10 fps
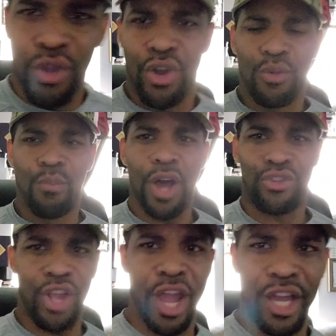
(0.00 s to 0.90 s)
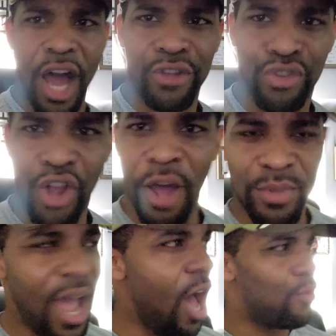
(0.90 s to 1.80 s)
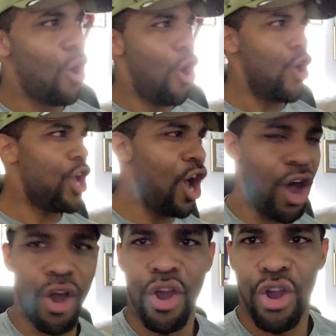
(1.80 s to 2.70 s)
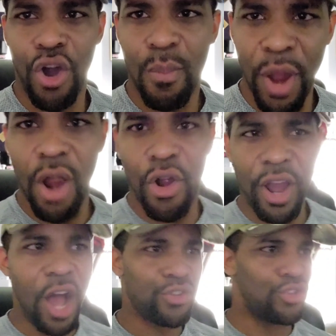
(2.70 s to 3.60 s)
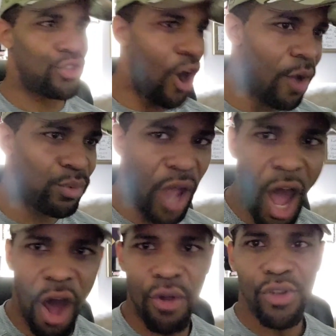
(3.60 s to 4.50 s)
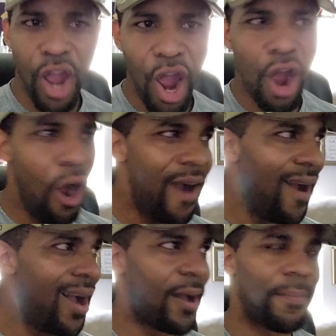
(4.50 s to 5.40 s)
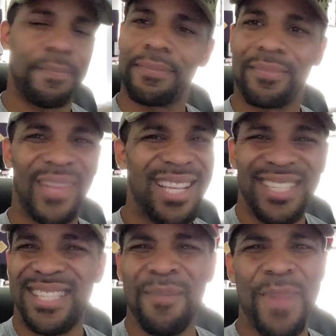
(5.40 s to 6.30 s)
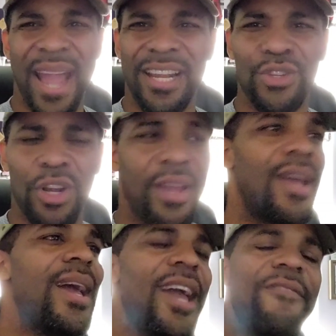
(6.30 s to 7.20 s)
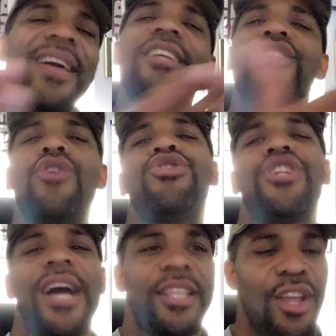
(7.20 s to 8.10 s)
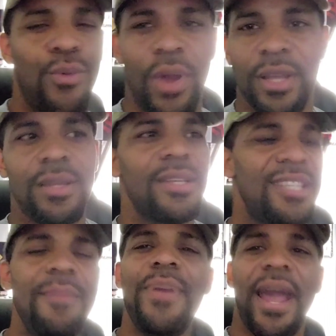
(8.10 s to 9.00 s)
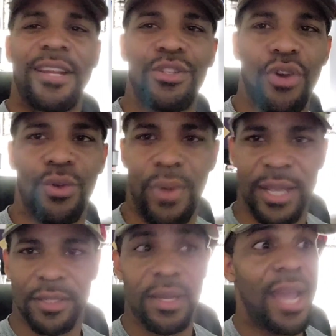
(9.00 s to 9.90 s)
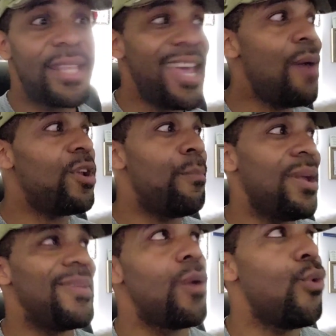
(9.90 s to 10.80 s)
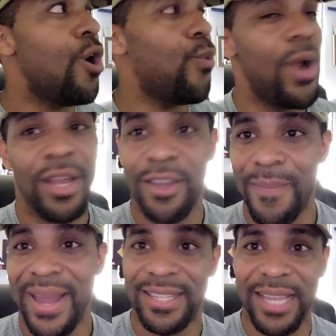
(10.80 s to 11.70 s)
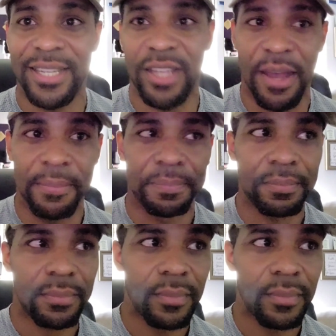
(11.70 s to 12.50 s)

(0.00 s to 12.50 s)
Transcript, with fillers: Mustang got stomped out. Oh, yeah. Camaro got stomped out. Yeah. yeah, yeah. Just sit back and enjoy it. If it ain't your shit out there running, sit back and enjoy the race. And then when the people that were running come in and say something,